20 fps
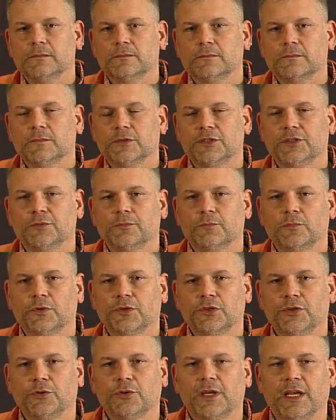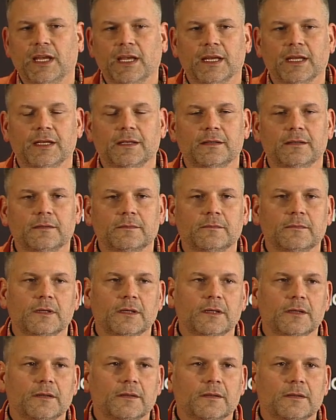when you can
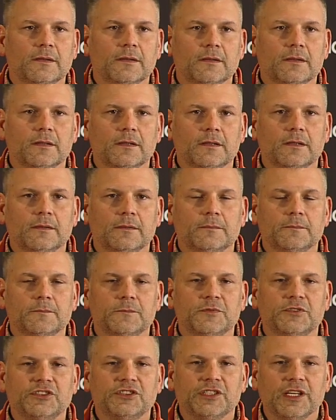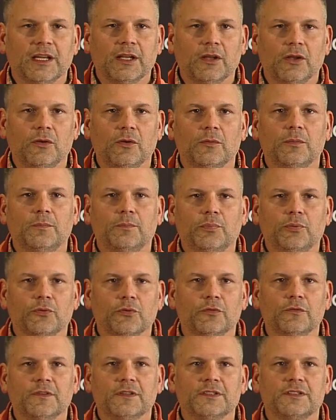sell
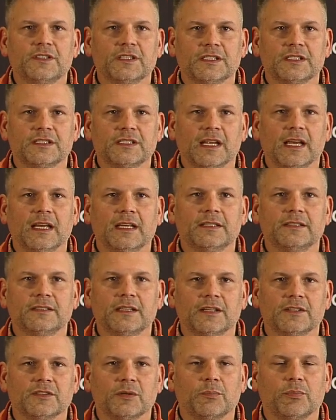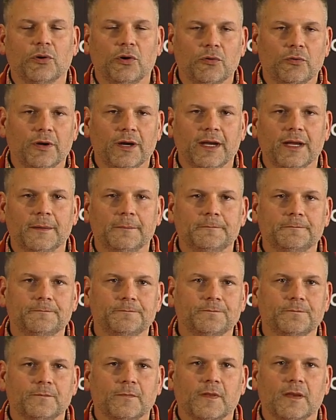proven success as a program,
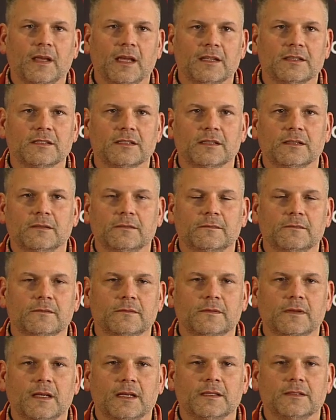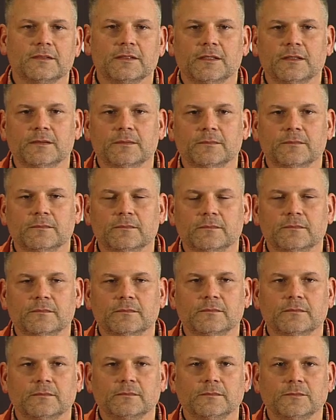as a
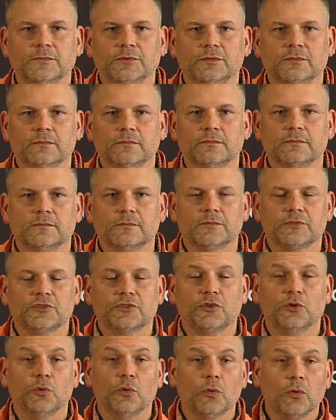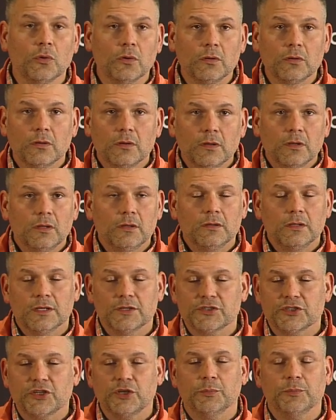school,
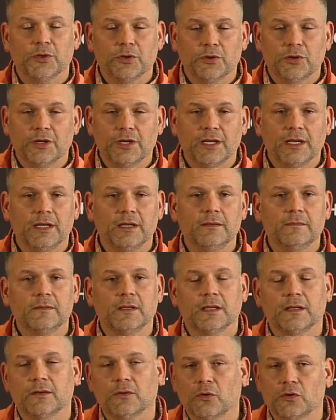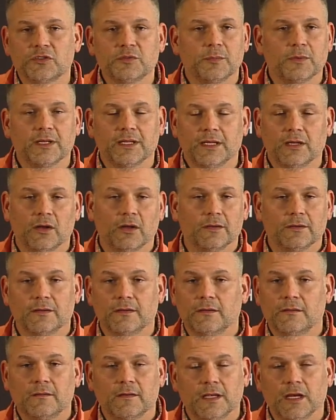as a community, and ultimately
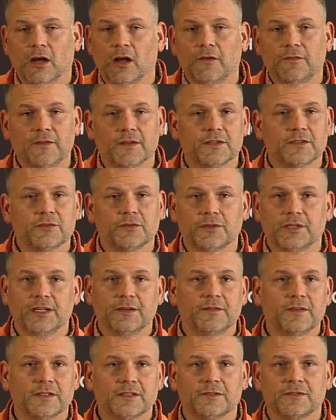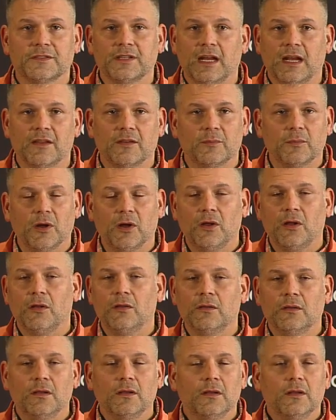on the offense or defensive side of the ball,